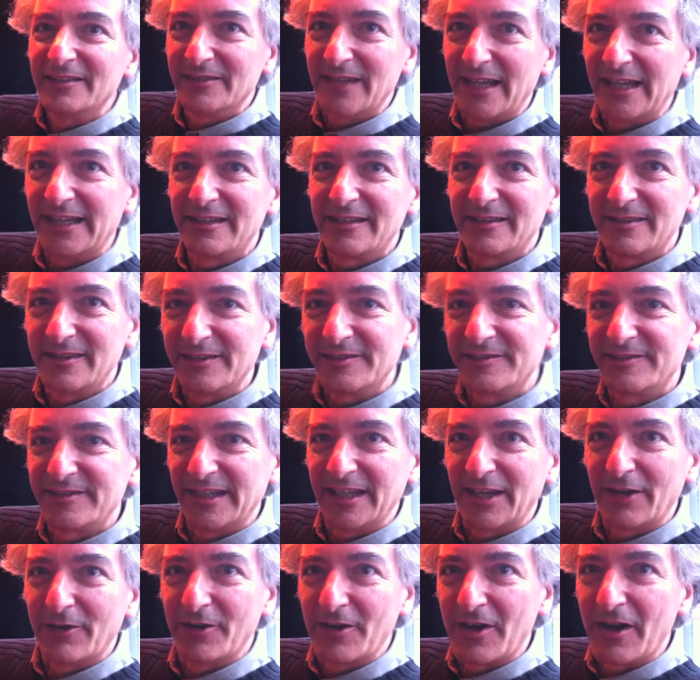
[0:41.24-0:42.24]
Like the
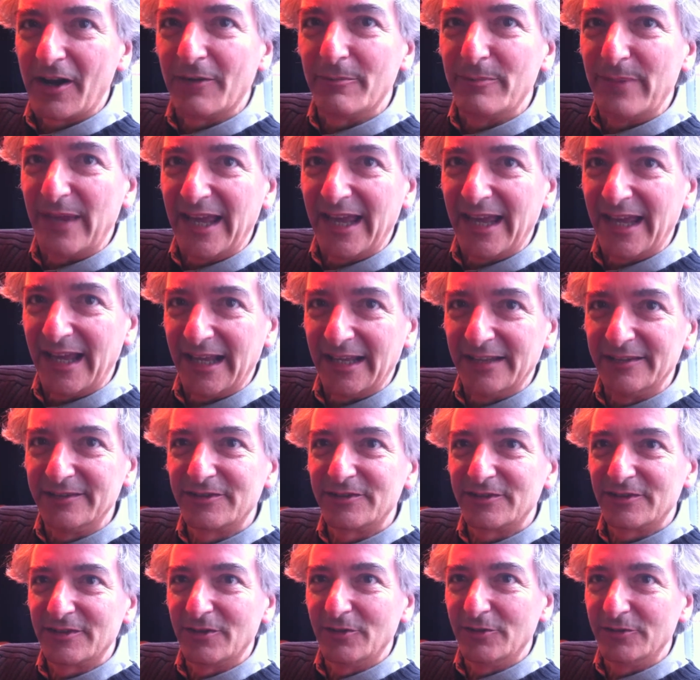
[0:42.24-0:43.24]
singer in our band,
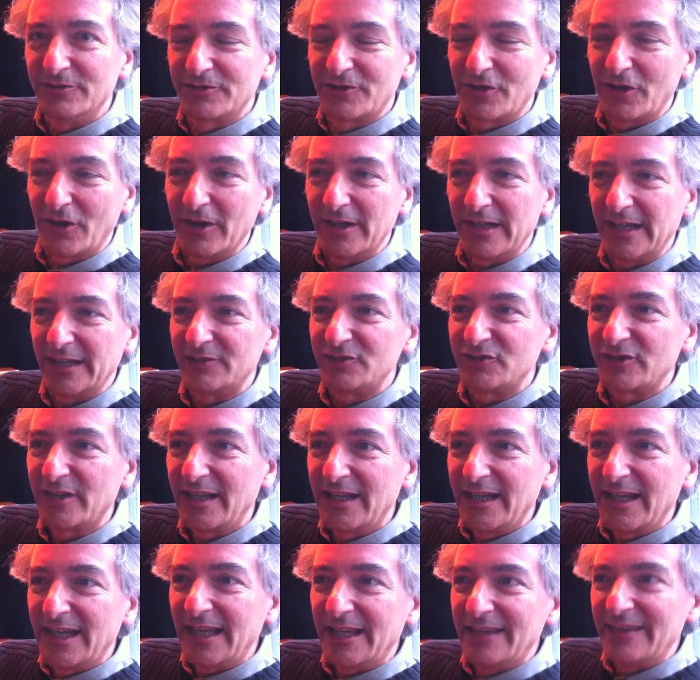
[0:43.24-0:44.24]
who's Kurdish,
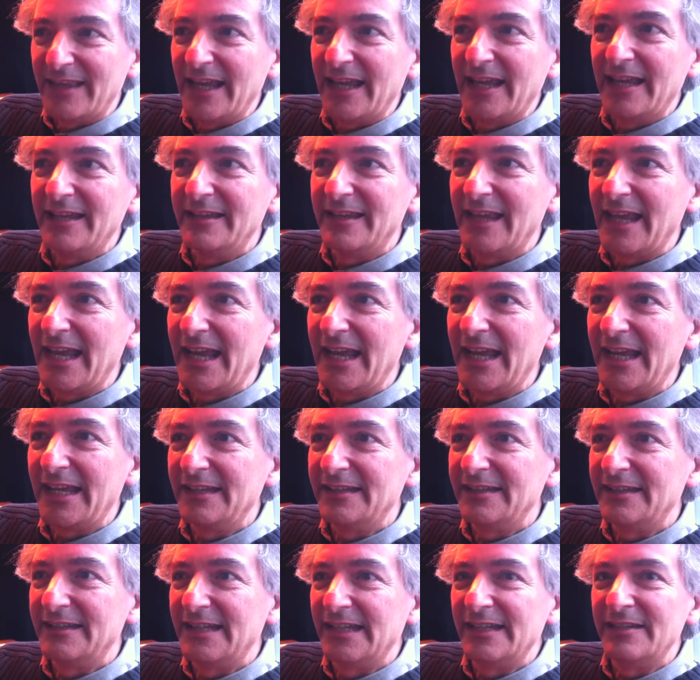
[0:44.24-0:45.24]
they
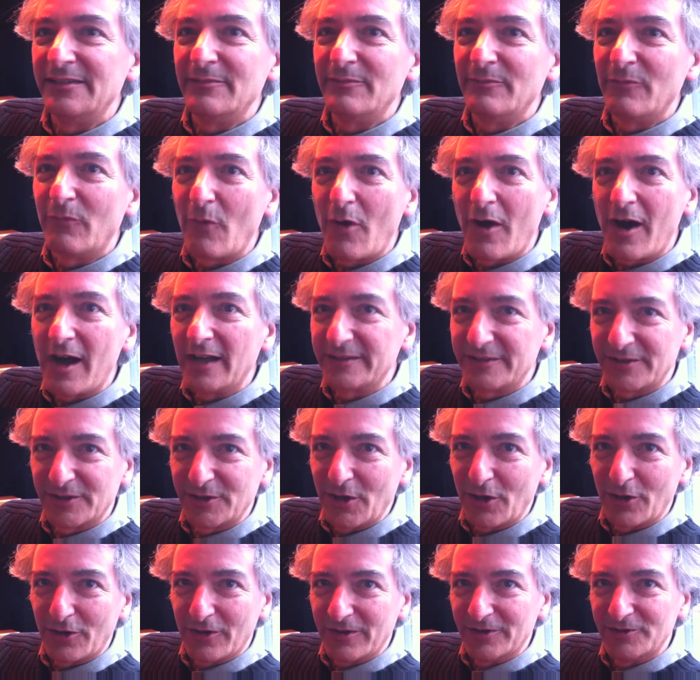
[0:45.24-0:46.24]
didn't want to
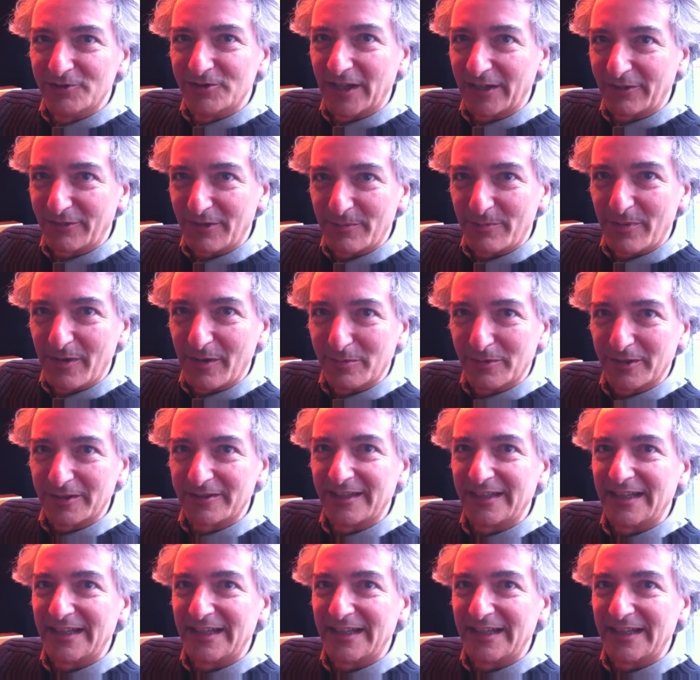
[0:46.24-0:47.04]
go to the Czech Republic.